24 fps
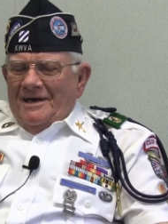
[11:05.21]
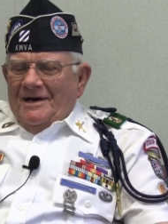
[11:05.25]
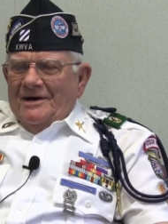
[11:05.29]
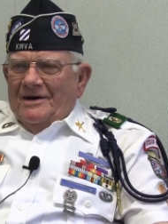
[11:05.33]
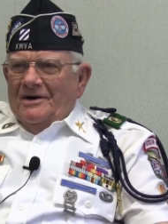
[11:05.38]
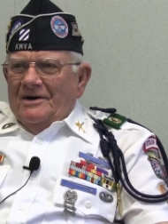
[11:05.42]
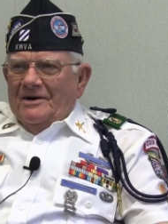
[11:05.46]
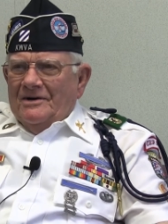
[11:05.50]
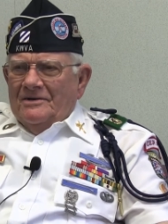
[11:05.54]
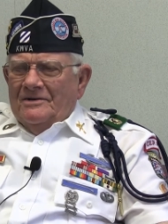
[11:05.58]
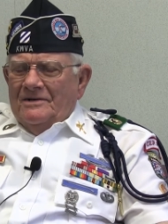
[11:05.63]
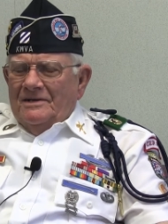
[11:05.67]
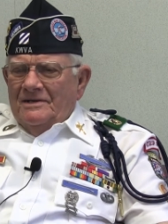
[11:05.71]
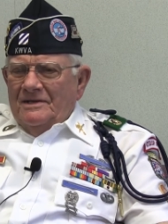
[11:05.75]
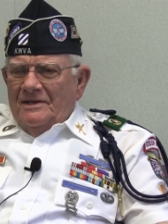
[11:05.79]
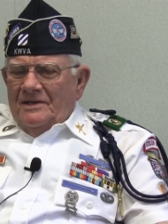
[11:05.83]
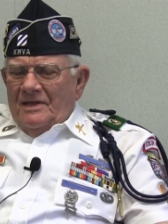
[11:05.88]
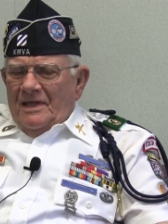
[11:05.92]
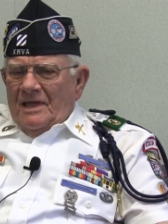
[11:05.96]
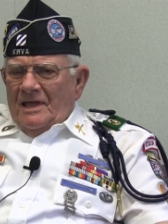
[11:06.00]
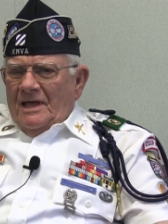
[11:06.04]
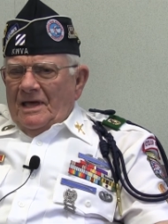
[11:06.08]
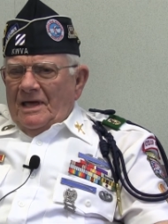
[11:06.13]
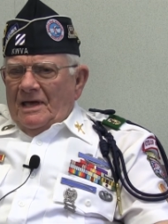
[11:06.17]
Uh,
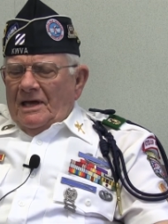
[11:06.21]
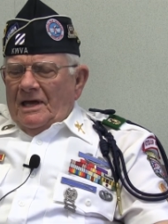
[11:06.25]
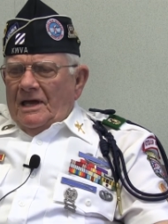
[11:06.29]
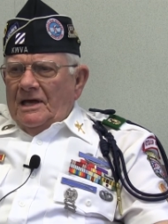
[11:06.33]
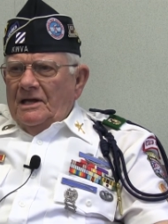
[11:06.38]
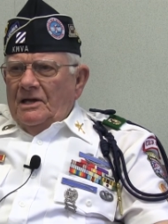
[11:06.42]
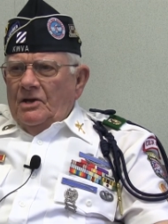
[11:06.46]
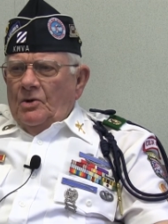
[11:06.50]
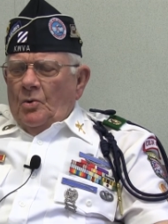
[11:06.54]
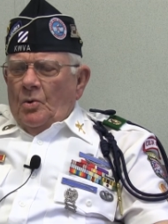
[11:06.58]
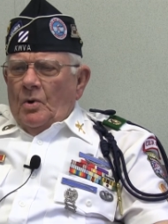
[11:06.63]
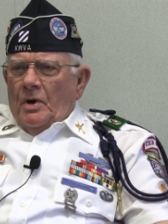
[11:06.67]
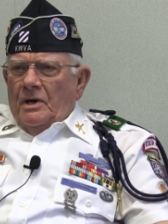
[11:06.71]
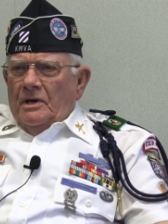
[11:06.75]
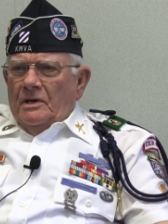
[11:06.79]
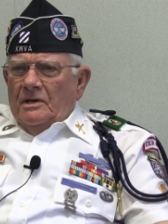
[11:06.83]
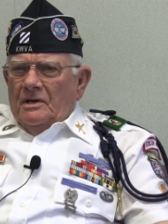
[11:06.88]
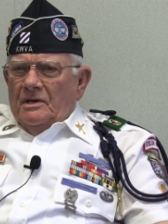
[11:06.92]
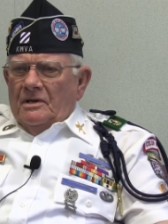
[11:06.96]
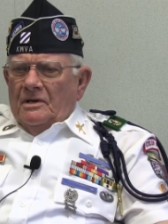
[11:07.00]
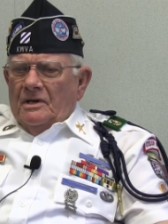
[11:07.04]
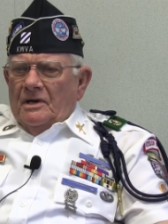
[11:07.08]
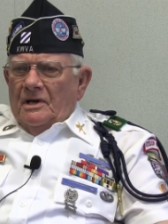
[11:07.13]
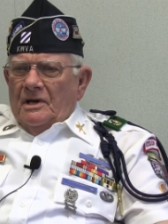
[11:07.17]

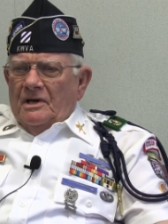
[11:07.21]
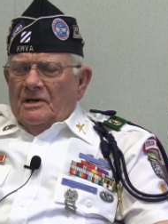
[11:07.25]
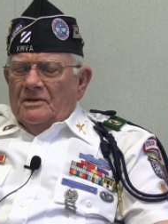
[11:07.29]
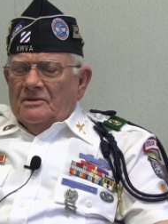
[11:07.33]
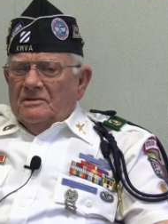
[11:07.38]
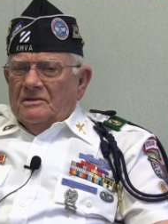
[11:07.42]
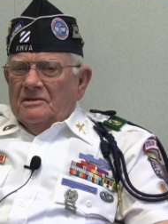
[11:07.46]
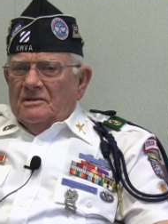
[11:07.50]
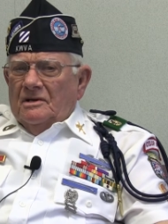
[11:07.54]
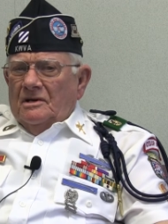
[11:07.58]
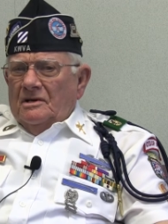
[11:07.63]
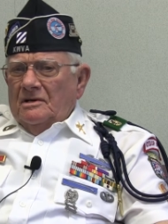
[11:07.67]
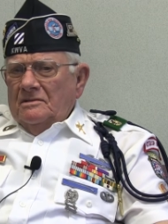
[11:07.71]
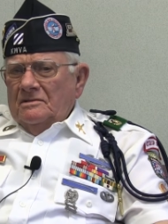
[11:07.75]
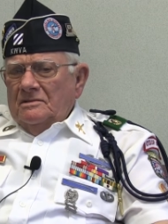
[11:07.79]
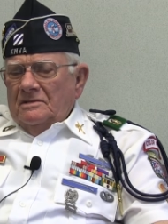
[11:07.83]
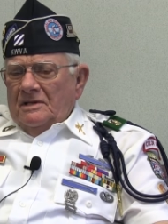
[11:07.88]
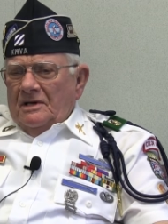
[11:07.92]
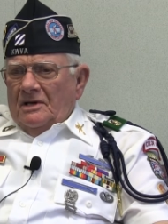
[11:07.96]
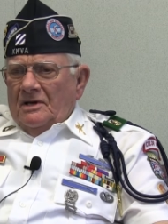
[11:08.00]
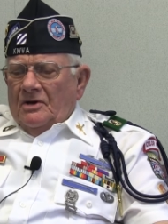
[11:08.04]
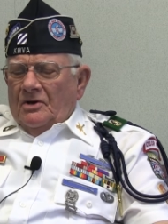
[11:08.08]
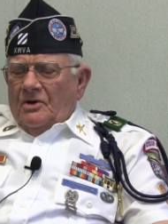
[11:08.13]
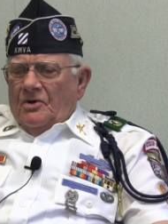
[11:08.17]
anyway, and uh,
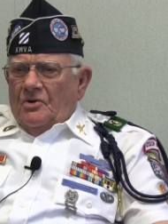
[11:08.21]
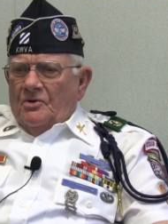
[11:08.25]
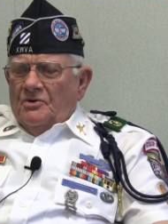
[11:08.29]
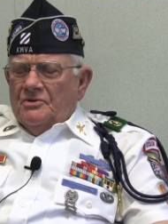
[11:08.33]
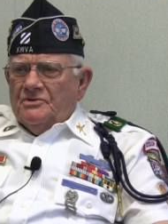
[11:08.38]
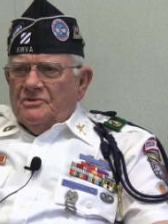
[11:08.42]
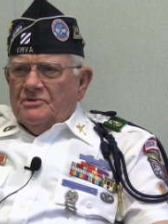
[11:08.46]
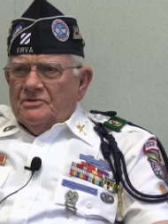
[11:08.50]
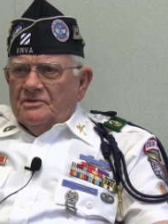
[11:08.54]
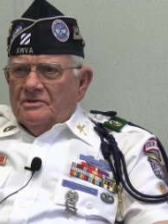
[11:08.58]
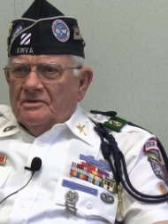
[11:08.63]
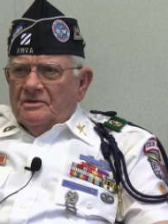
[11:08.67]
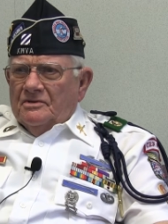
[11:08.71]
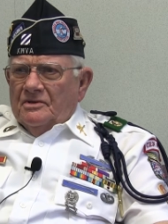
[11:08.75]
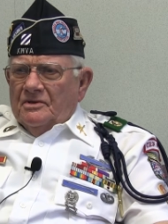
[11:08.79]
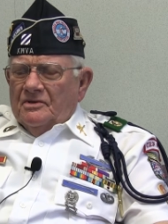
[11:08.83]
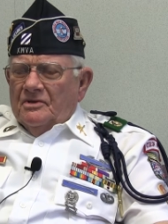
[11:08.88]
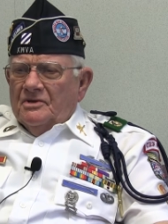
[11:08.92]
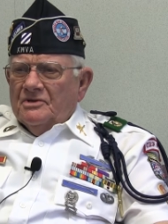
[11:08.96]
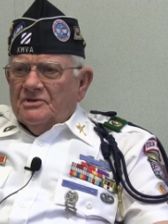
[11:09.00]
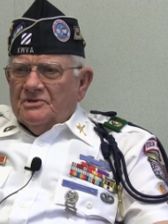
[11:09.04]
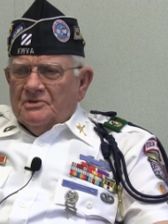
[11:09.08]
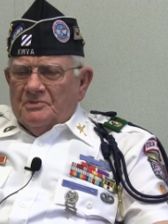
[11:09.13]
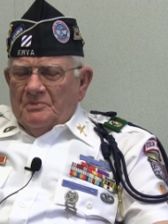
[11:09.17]
of course,
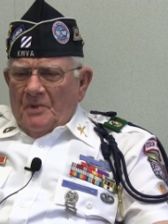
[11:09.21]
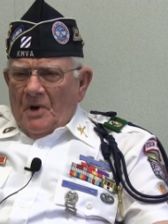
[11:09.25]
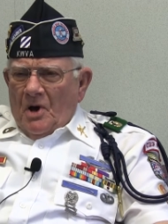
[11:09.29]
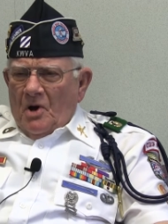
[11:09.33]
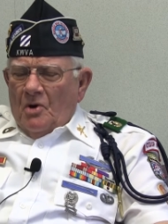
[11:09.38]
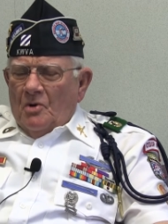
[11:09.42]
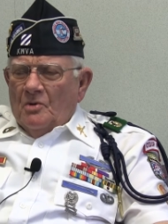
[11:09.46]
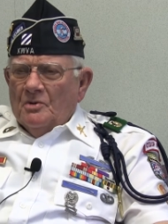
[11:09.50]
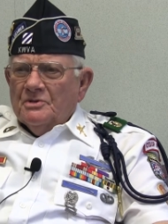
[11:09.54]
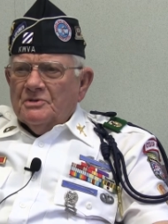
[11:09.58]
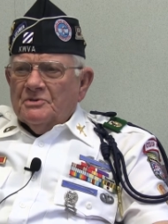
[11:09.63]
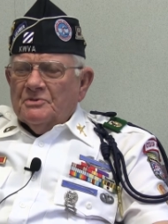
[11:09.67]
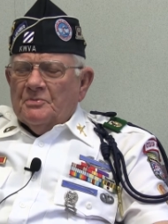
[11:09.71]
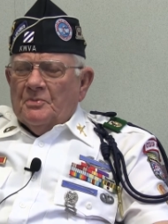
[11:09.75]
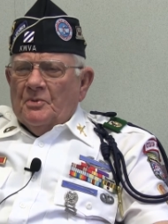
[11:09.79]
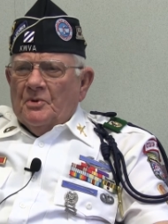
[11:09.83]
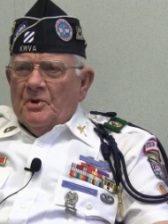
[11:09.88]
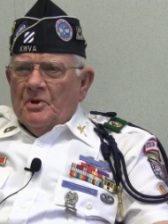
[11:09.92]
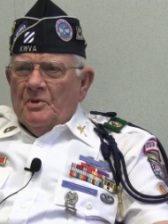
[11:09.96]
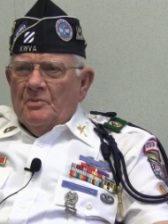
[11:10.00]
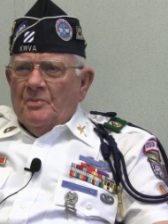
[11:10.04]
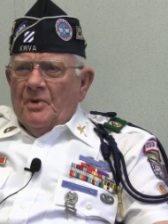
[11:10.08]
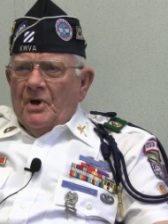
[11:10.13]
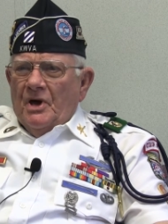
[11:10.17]
the smell was
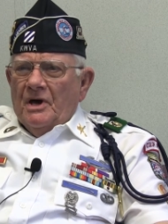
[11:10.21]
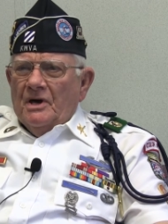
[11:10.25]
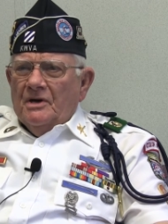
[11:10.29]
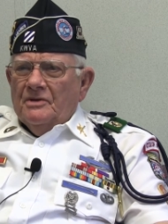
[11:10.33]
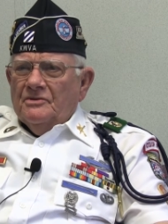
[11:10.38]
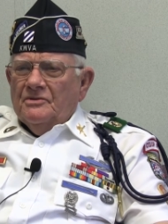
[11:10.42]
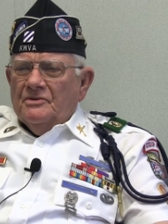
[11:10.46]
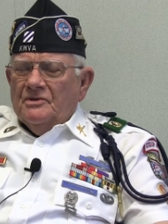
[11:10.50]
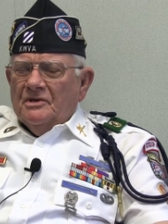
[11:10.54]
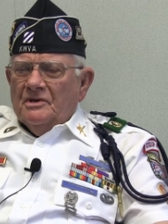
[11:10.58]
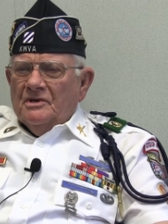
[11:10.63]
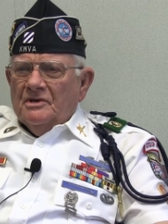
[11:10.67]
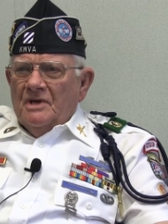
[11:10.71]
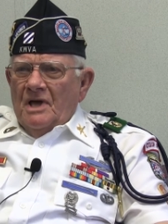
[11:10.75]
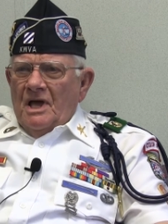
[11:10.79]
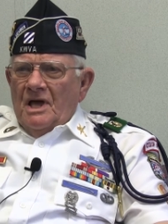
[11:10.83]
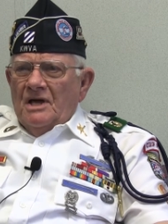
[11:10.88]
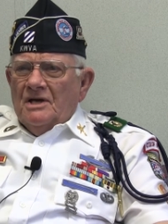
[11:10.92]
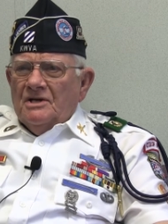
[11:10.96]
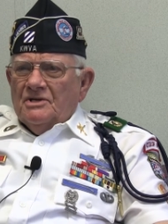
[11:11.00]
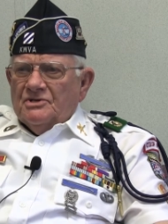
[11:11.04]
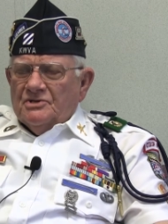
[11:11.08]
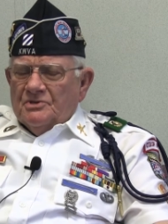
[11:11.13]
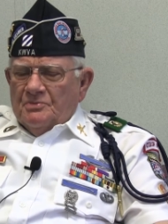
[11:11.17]
pretty bad, the
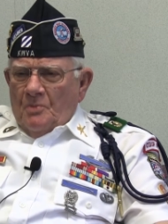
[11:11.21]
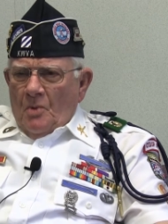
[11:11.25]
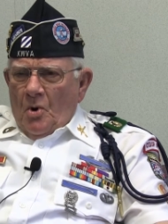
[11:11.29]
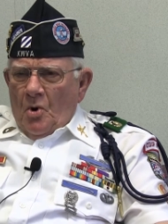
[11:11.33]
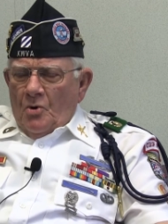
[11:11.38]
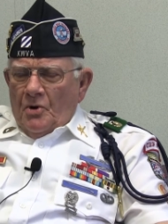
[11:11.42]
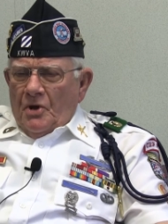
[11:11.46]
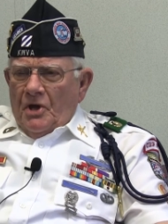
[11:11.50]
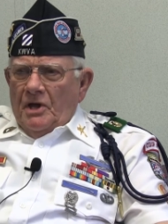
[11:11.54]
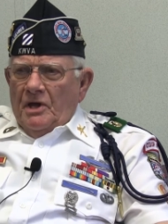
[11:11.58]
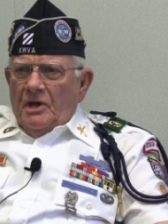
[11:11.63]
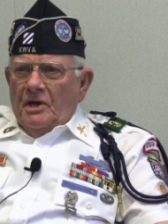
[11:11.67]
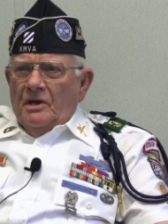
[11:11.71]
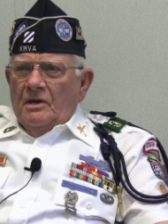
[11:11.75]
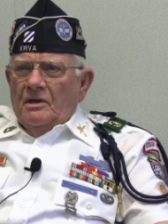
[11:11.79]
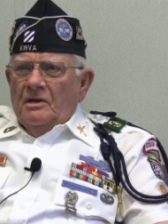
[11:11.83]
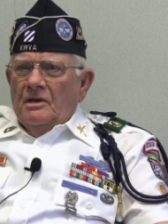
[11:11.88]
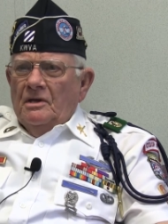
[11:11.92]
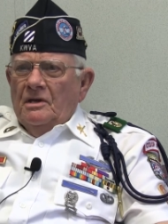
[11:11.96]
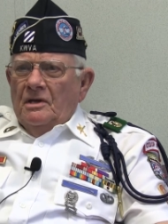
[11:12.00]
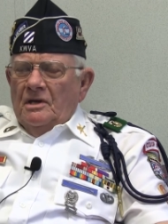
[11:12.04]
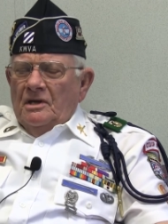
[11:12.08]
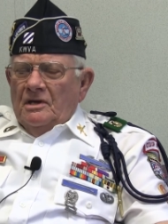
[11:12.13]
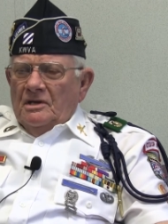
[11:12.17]

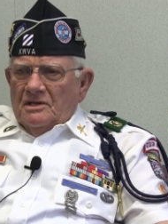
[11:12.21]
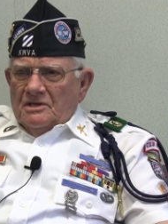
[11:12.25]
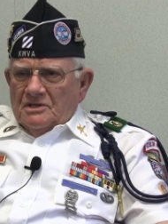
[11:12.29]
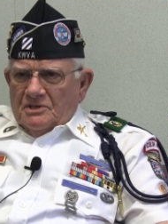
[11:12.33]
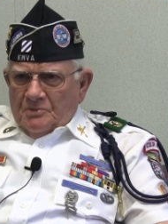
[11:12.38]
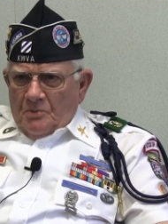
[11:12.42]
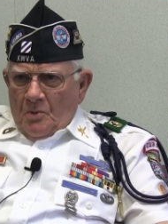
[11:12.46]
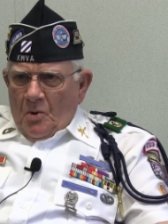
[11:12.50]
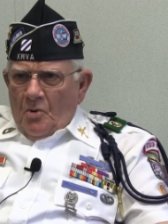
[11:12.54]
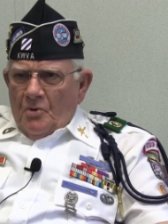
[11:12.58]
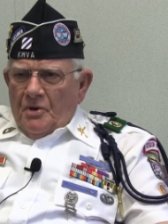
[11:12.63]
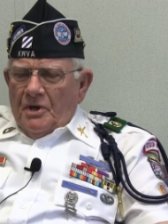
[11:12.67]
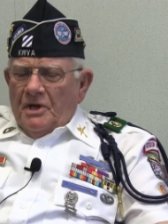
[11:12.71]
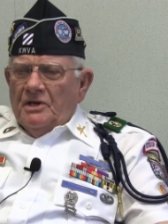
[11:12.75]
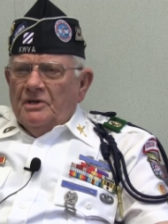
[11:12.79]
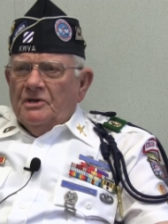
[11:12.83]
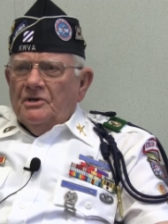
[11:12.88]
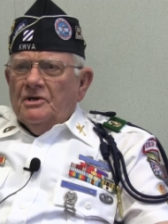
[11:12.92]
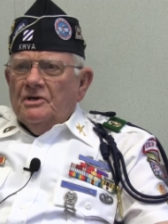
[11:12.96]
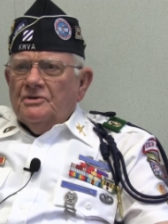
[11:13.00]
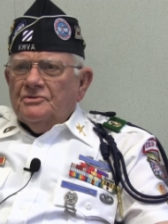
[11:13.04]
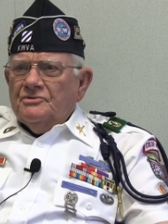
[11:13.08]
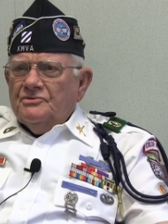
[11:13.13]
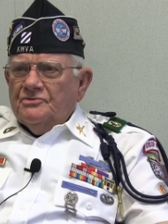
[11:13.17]
smoky
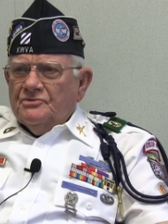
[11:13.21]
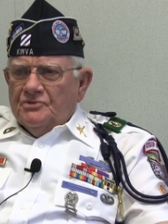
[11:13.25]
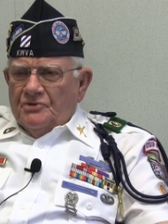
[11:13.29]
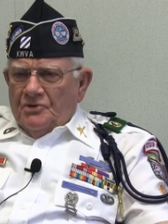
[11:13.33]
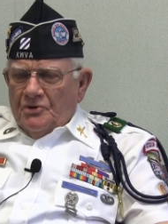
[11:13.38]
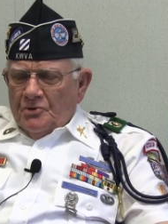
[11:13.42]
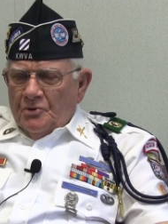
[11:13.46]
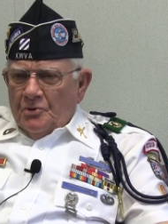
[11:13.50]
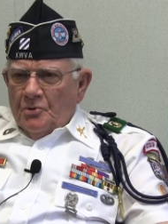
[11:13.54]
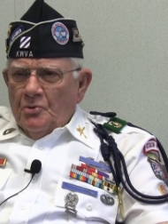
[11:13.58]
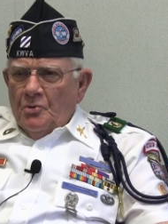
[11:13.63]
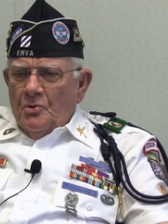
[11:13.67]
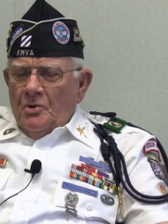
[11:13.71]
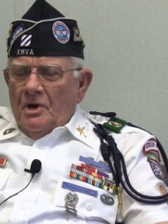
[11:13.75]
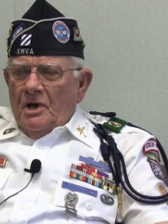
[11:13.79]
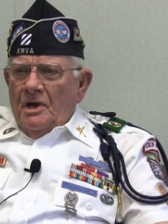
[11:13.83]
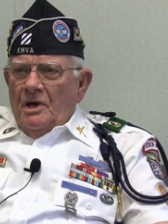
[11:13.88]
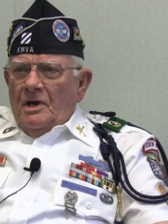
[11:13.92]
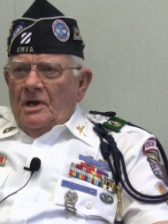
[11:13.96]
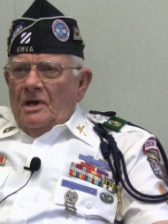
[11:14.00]
smokiness too,